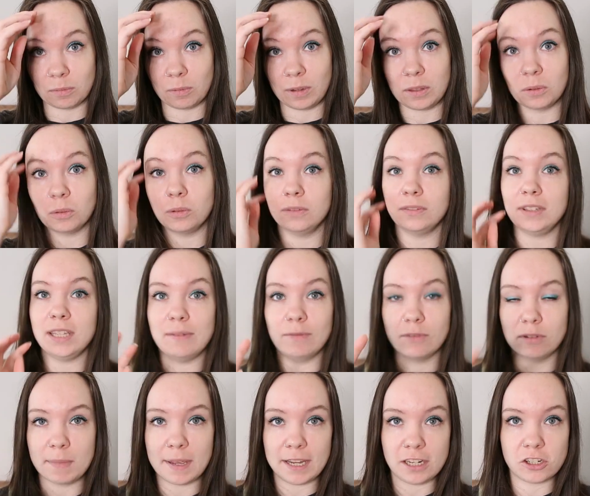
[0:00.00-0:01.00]
with all of the
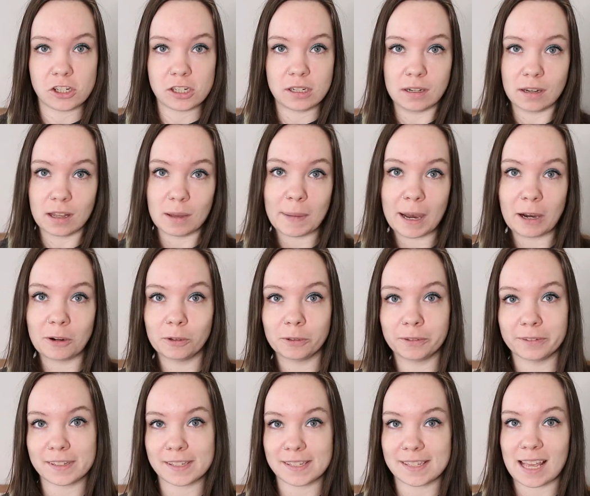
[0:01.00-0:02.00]
information about
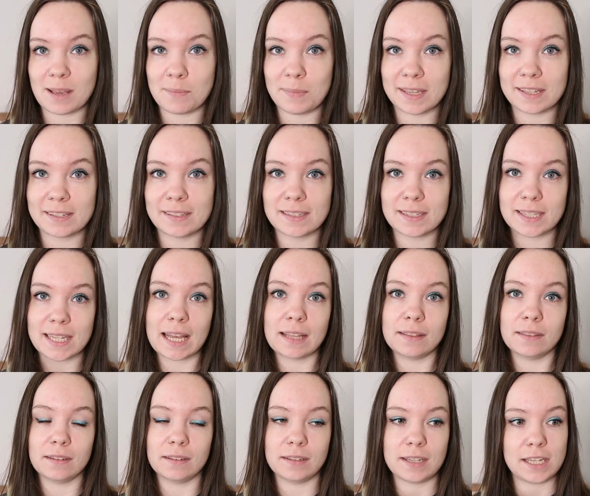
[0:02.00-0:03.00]
all of the sapients
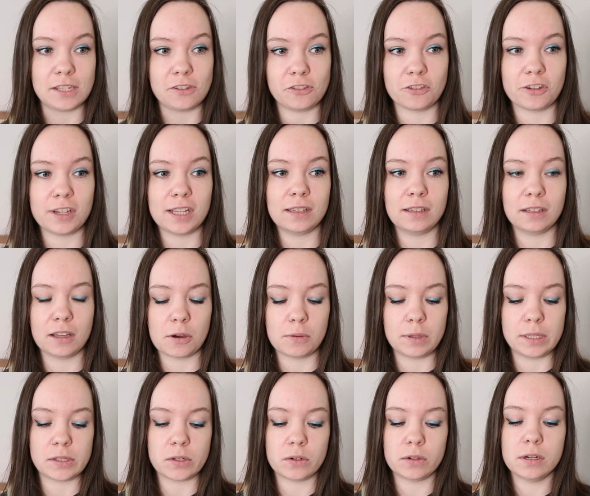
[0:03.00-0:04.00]
and the history and the
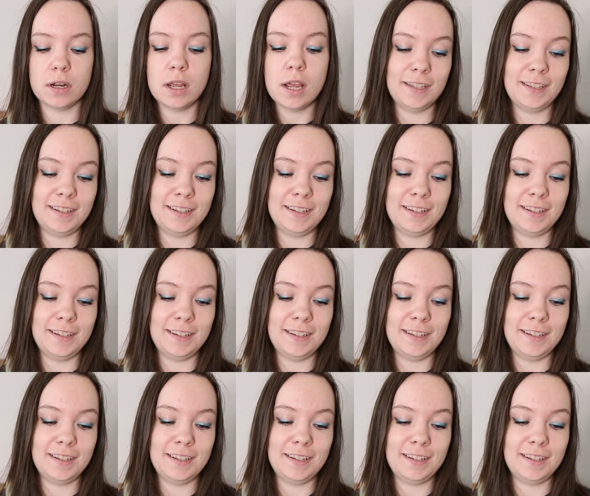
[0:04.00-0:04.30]
goings on.